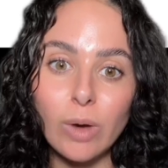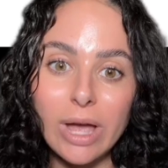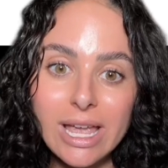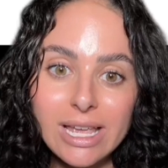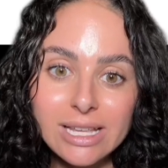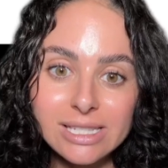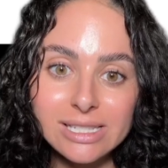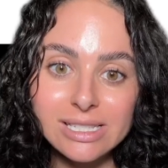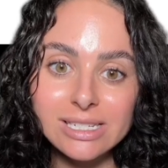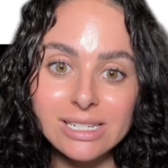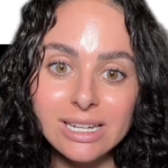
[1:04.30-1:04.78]

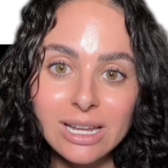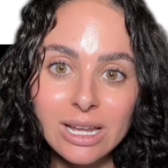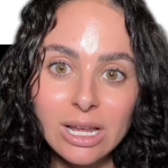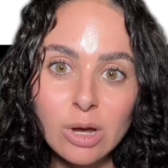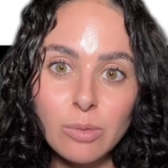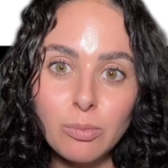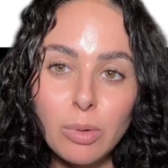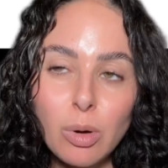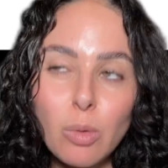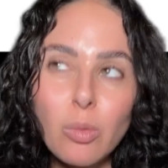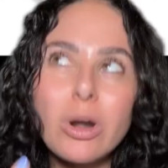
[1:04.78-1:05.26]
waste
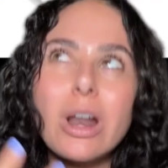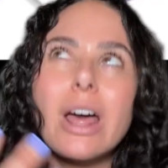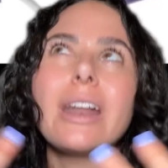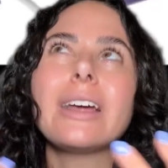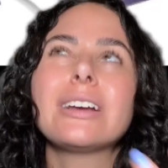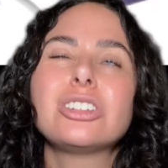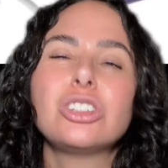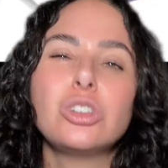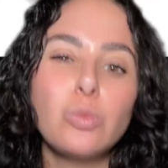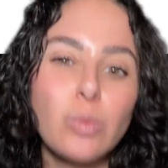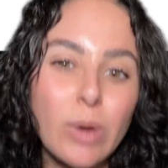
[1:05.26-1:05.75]
but we're not
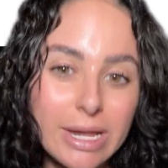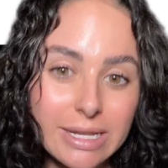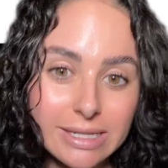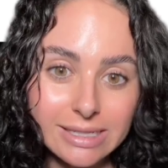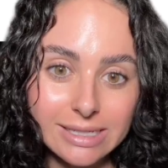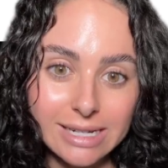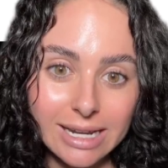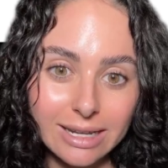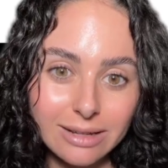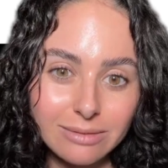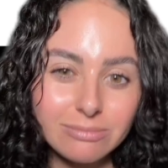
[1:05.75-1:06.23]
actually
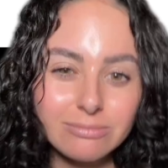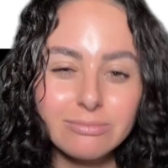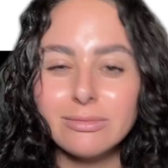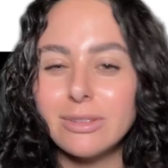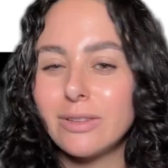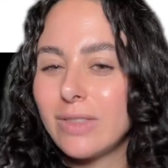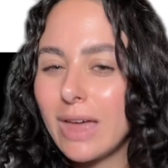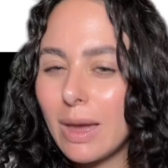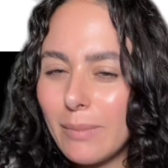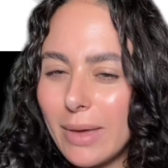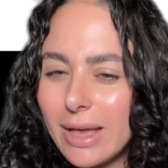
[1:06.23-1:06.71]
wasting,
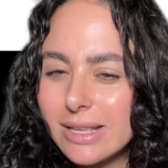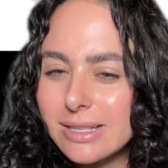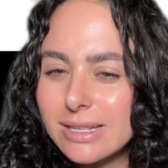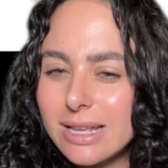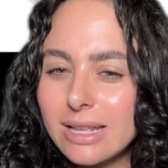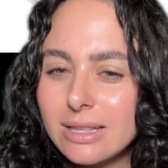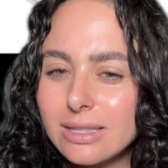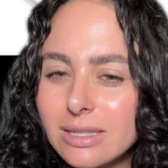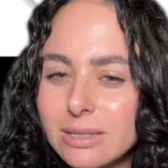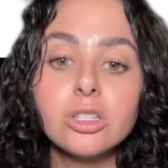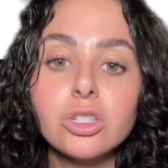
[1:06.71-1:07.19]
if that makes
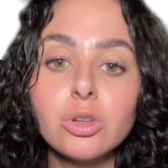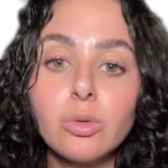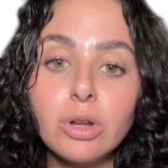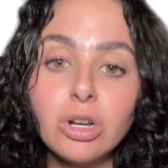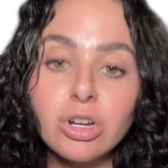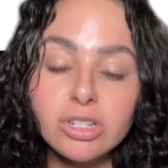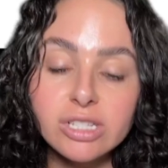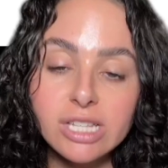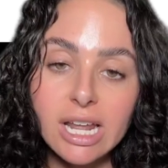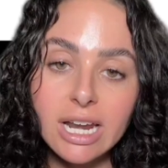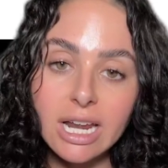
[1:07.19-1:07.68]
sense. So when
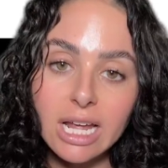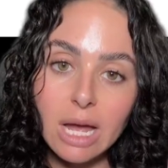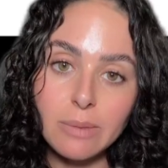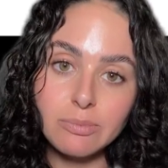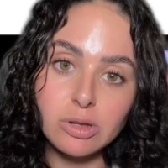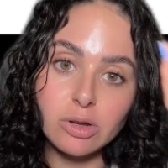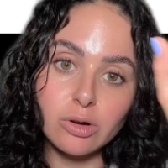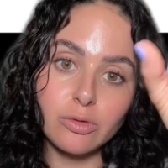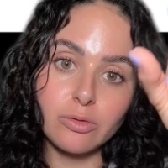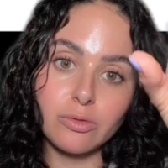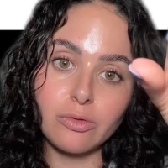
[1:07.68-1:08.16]
you're setting
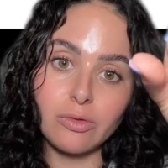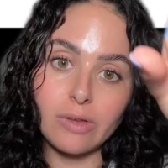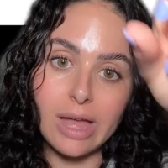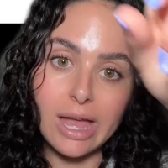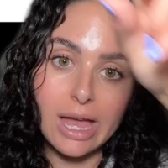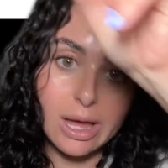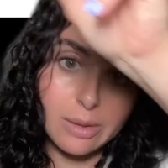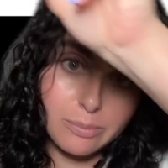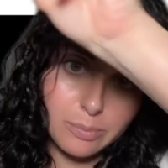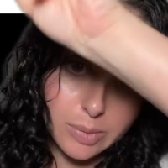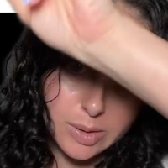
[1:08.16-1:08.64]
up your
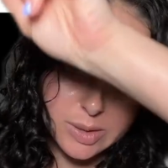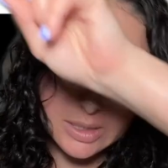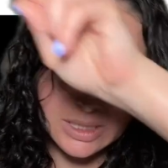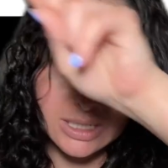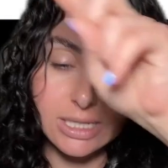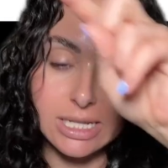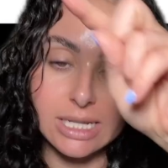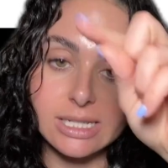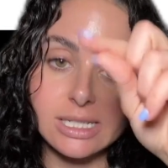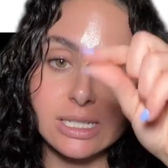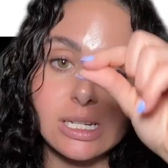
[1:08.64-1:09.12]
VAMP
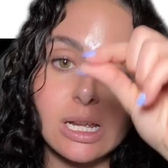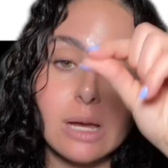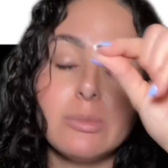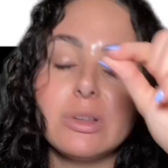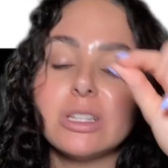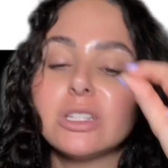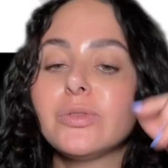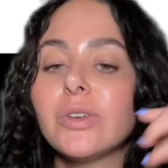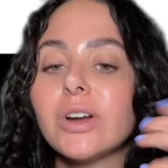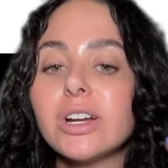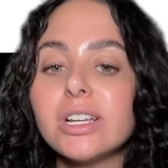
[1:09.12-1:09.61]
system,
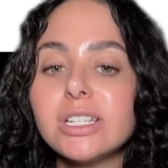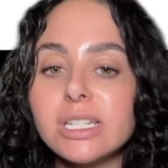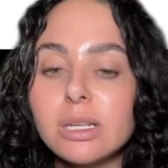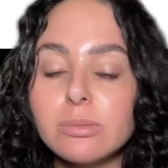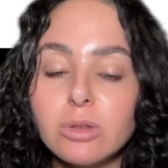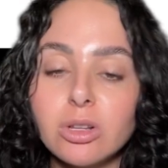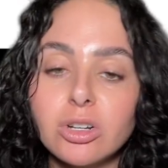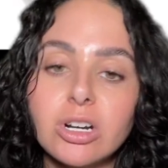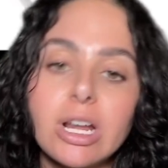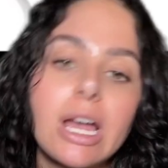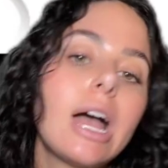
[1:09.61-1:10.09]
it's very
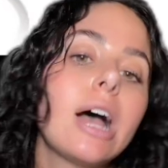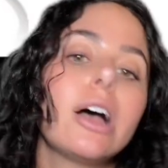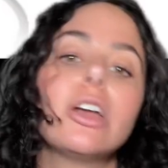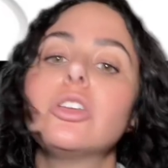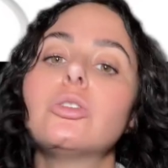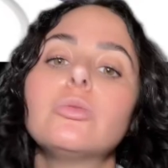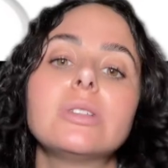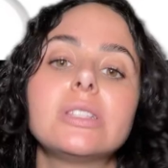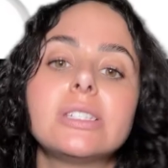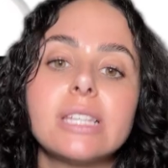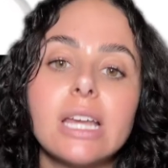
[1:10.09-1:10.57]
similar to how
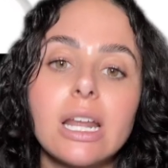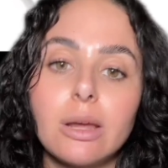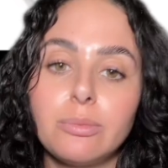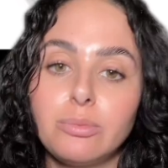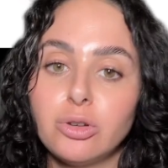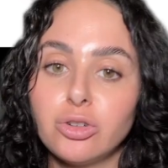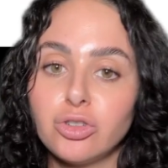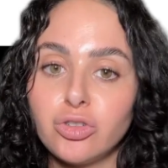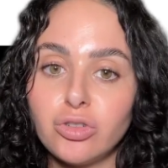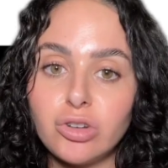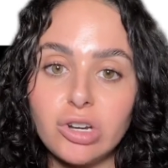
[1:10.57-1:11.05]
you would set
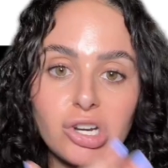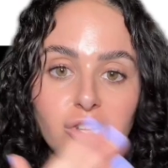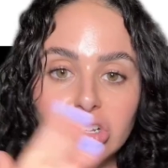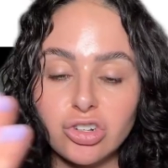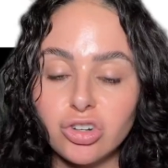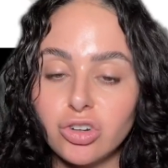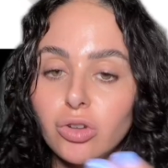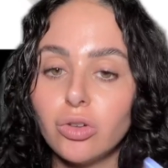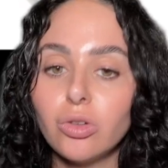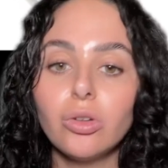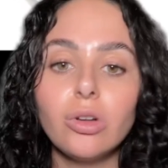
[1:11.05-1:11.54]
up your
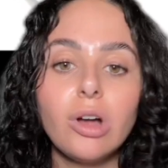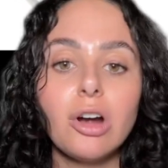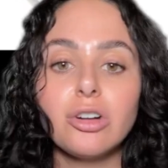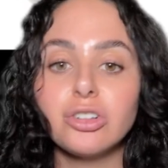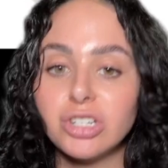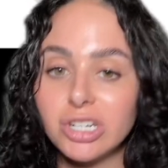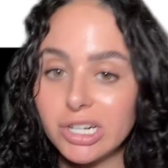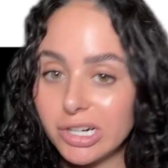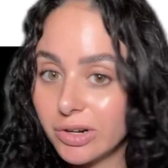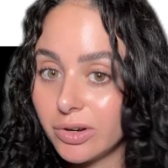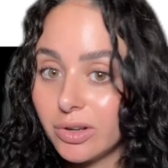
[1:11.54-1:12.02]
traditional
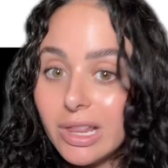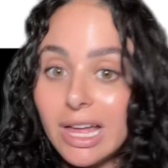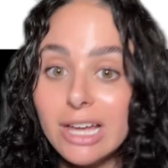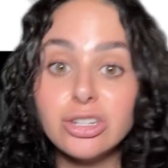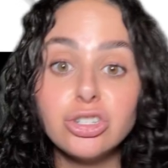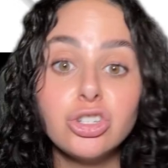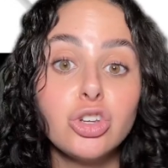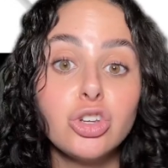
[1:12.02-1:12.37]
arterial line